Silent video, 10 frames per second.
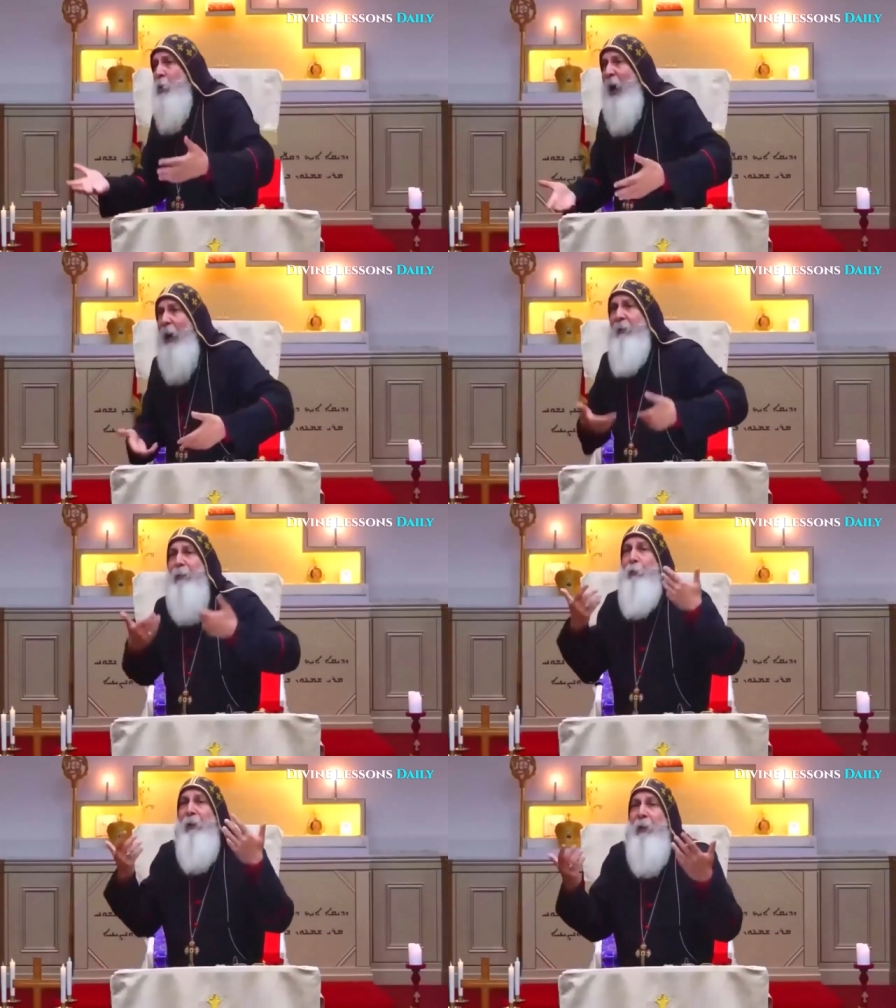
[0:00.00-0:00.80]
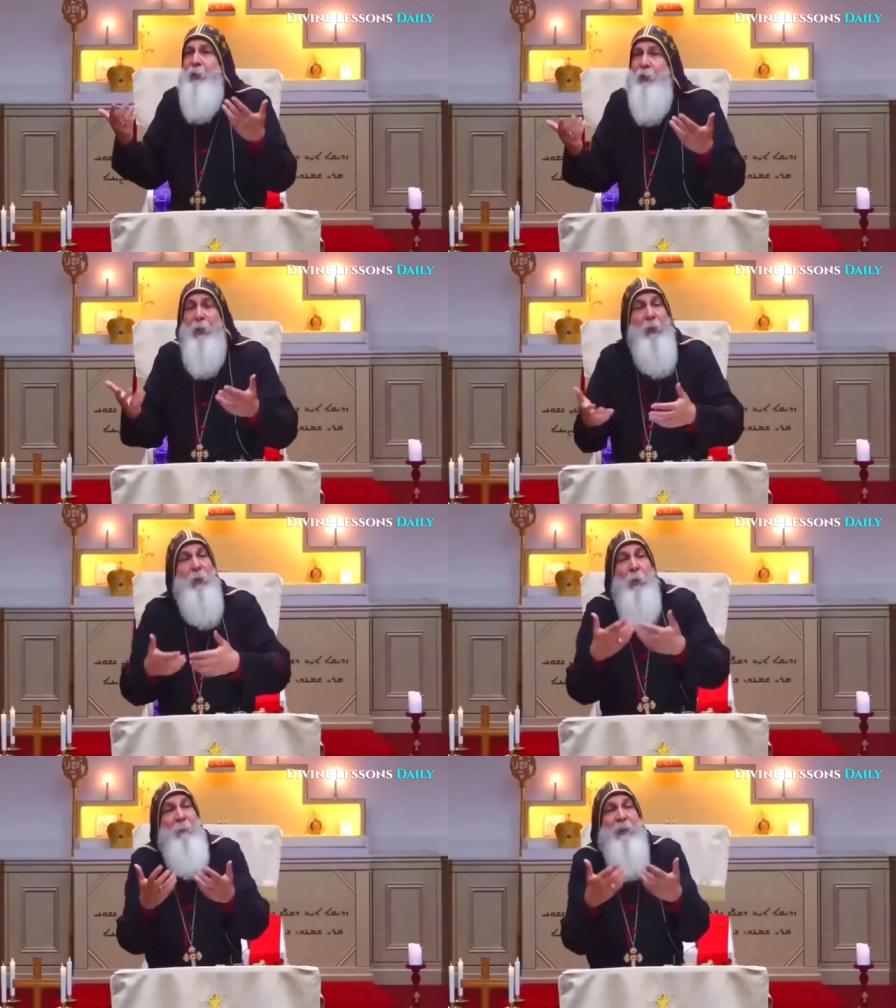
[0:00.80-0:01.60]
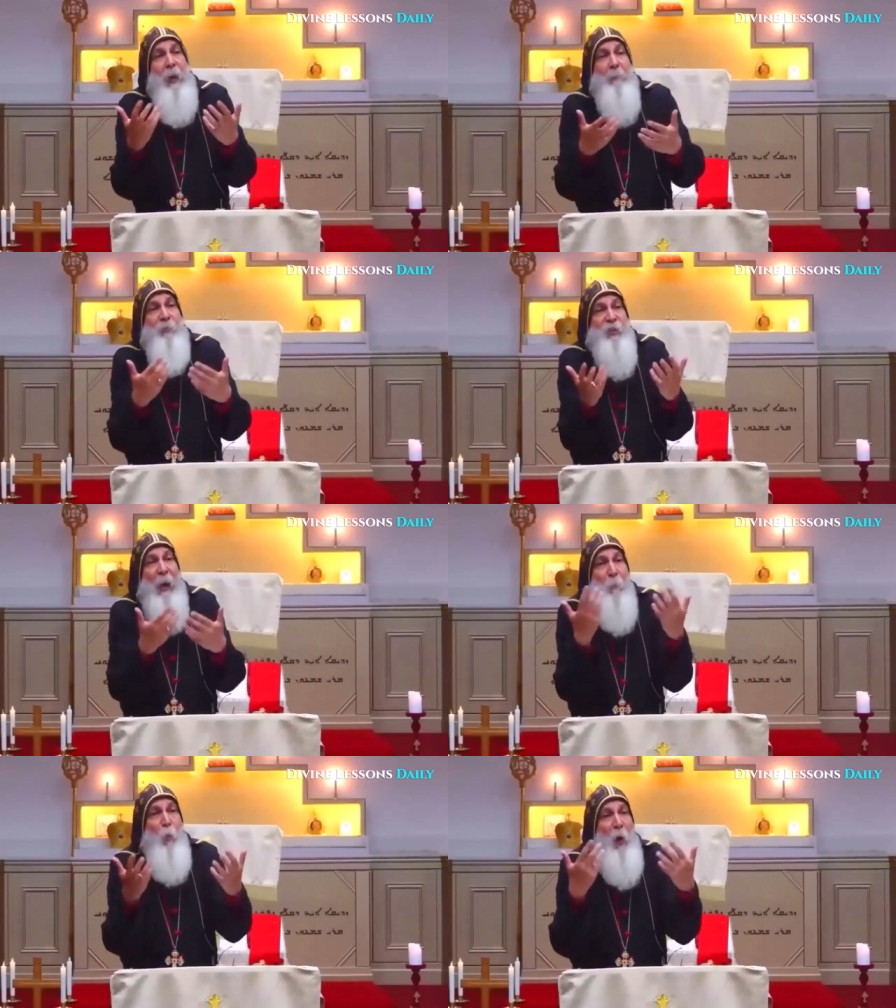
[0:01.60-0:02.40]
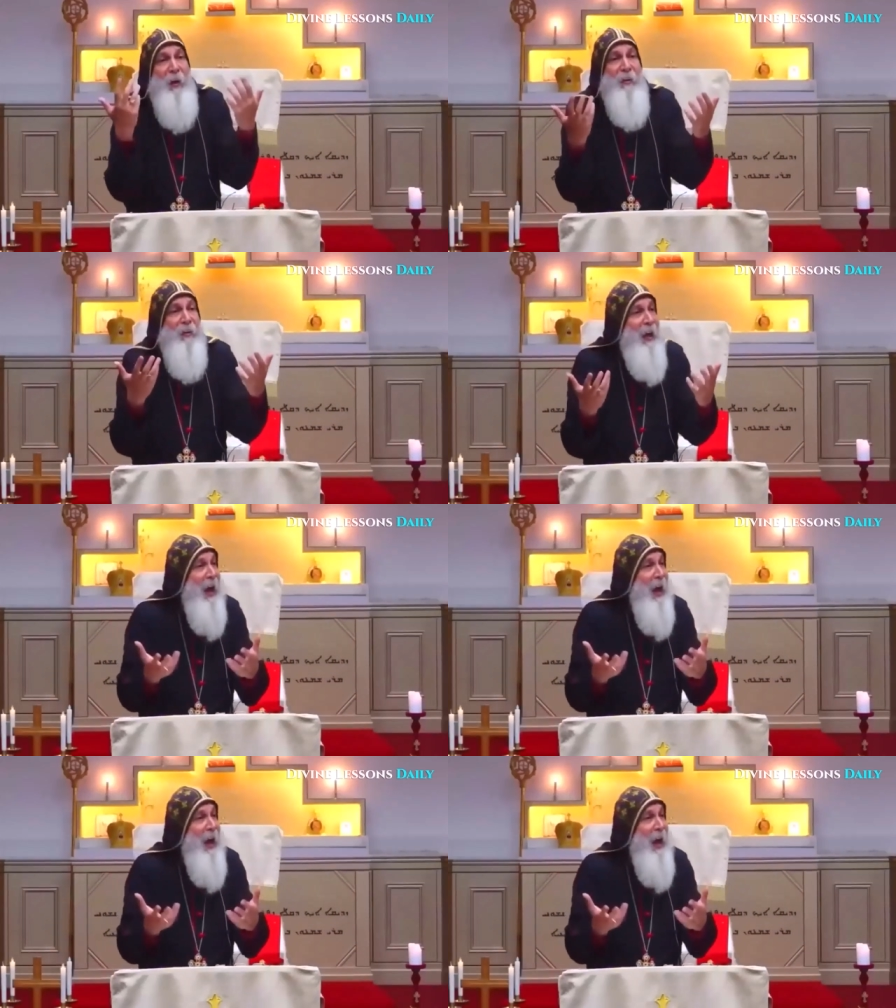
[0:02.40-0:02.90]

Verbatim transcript: You are enriched. You become someone